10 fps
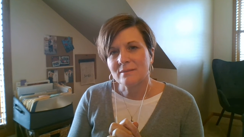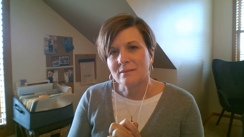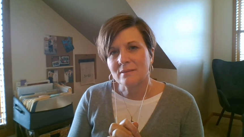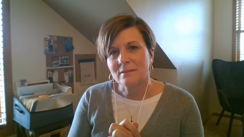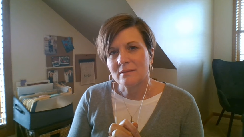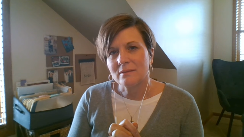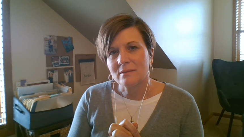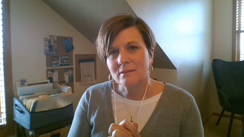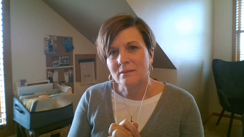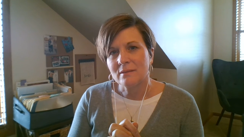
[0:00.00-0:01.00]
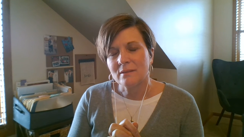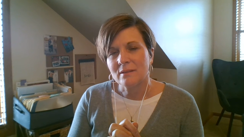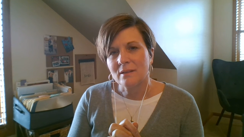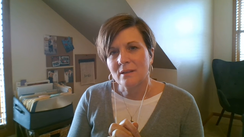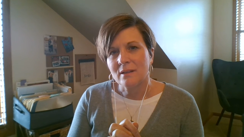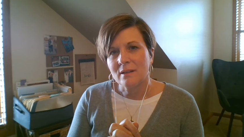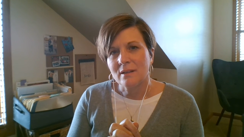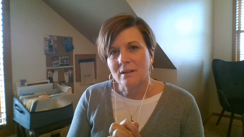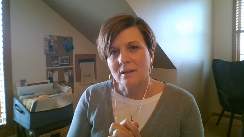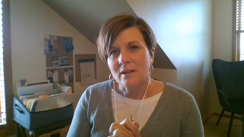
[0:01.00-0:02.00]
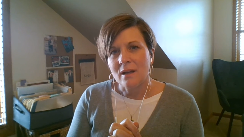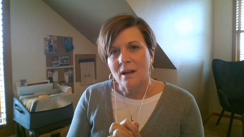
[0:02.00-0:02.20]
(no one is talking)